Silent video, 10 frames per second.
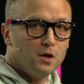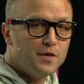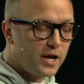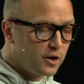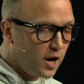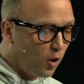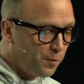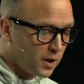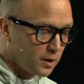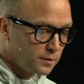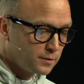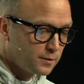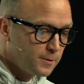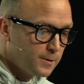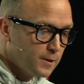that you're helping?
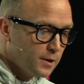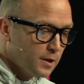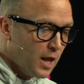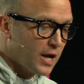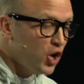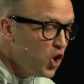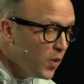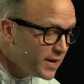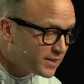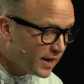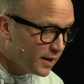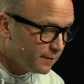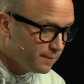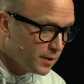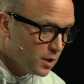Like, who is
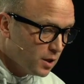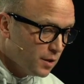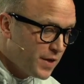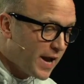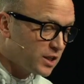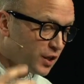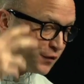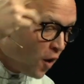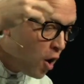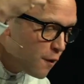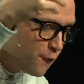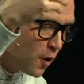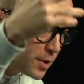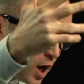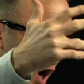it that is far
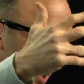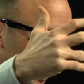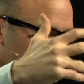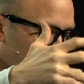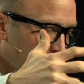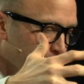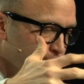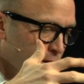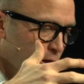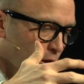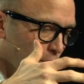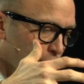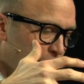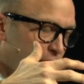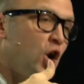from God that that